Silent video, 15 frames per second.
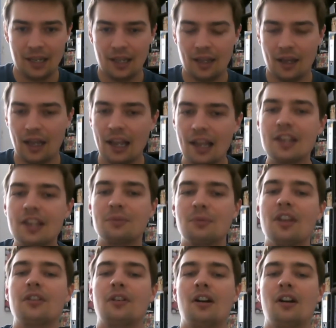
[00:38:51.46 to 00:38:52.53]
As with
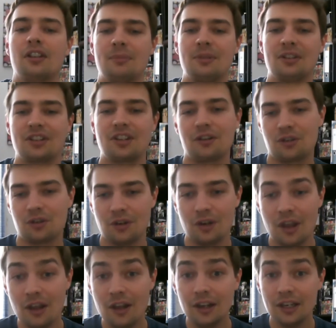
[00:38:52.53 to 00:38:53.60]
other arguments touched on
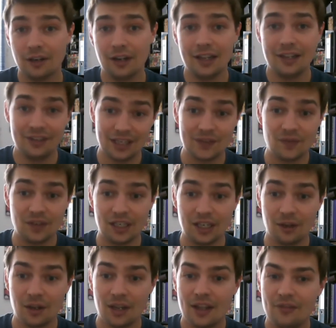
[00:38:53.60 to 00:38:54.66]
earlier in this
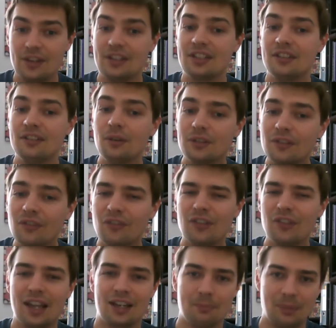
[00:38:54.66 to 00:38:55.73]
video, this is not a
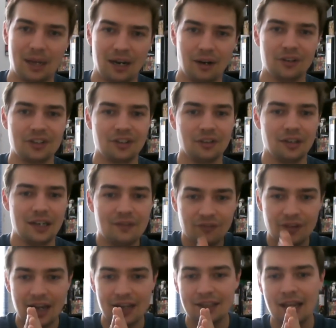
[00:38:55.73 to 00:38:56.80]
fair comparison. In
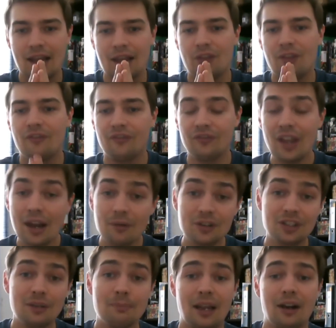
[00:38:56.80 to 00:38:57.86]
fact, the
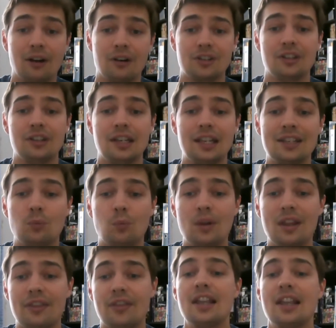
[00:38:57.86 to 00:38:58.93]
fairest comparison is
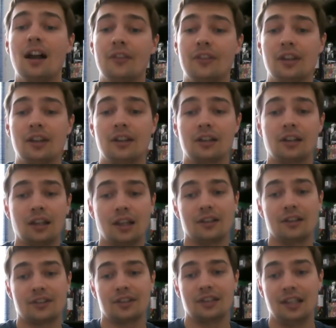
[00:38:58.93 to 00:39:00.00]
with the other
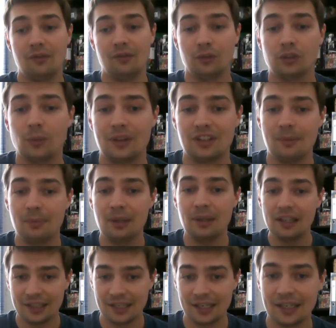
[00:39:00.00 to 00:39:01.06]
class level 20
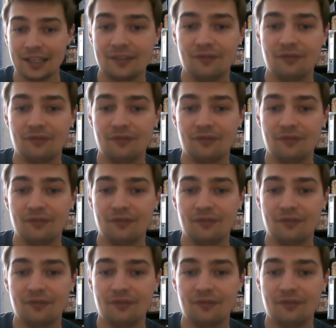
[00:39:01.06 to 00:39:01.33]
abilities.